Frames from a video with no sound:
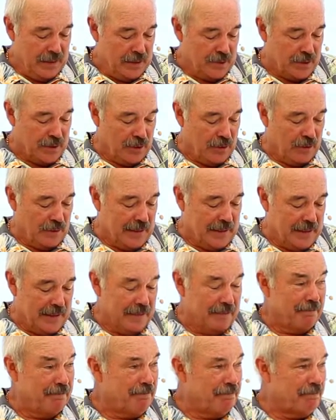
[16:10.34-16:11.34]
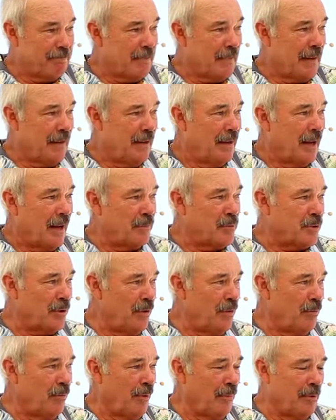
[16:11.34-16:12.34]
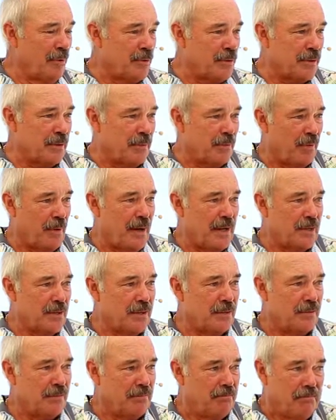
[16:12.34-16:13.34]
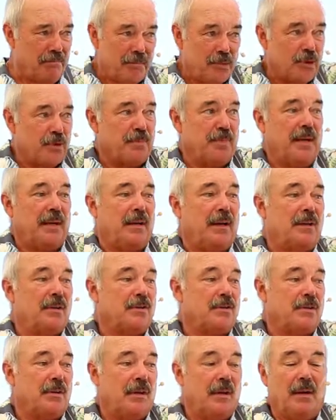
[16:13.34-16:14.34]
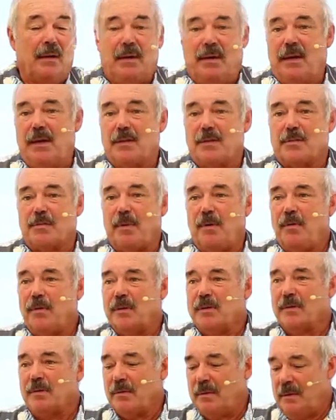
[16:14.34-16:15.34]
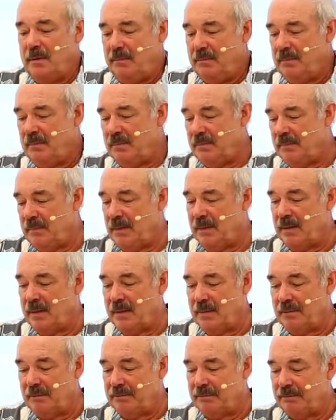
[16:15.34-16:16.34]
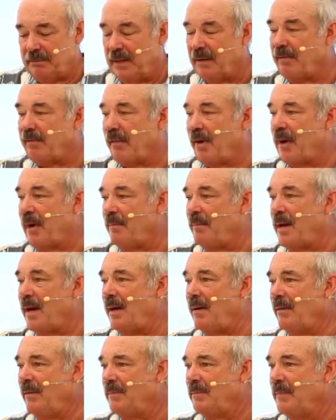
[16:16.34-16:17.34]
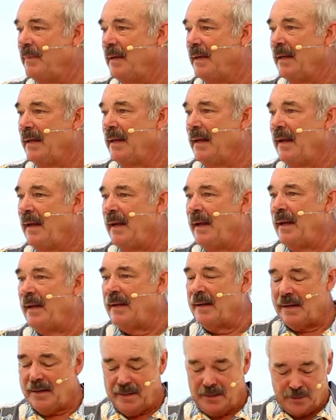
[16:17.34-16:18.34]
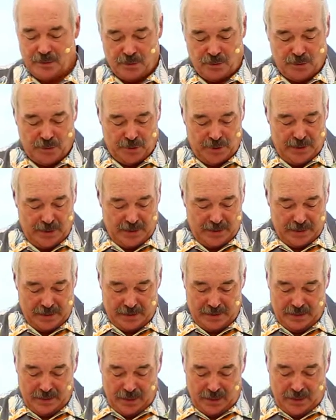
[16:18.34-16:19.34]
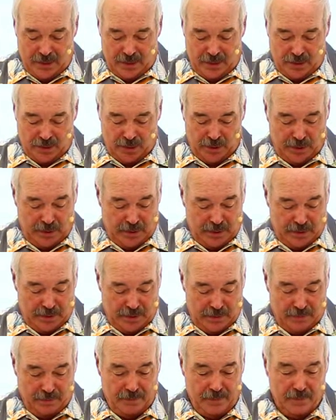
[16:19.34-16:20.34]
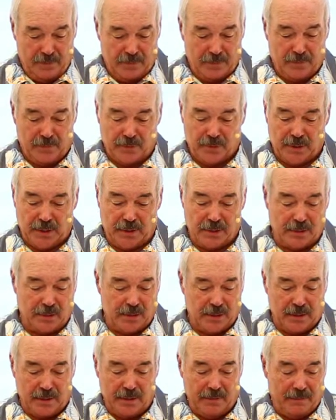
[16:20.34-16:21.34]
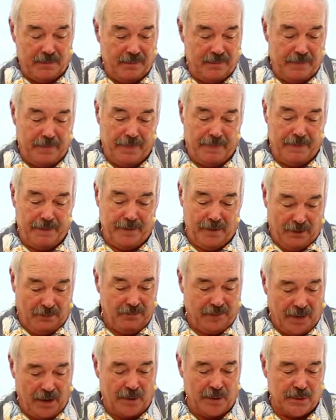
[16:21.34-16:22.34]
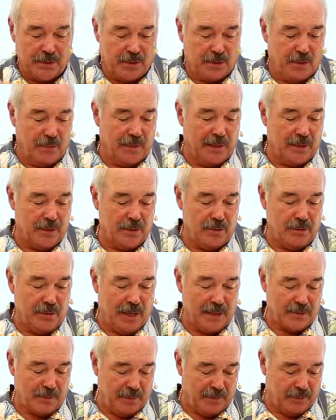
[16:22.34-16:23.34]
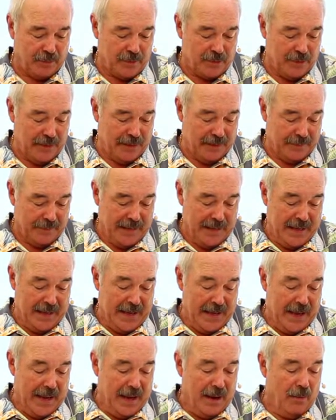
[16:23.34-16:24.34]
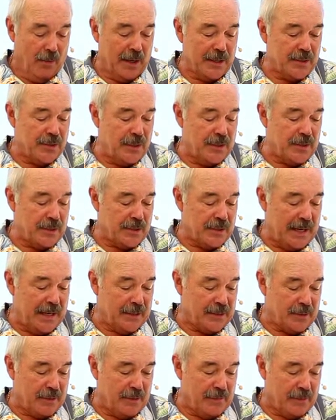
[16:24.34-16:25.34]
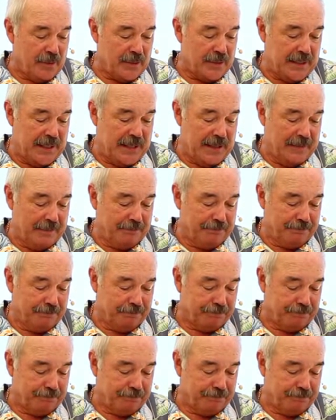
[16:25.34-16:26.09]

So uh, I'm sure the woman was impressed just because he had spoken to her in a, in a friendly manner. And uh, so she uh, she uh, says, uh, you know, how is it you being a Jew asking me for a drink? What does Jesus answer in verse 10?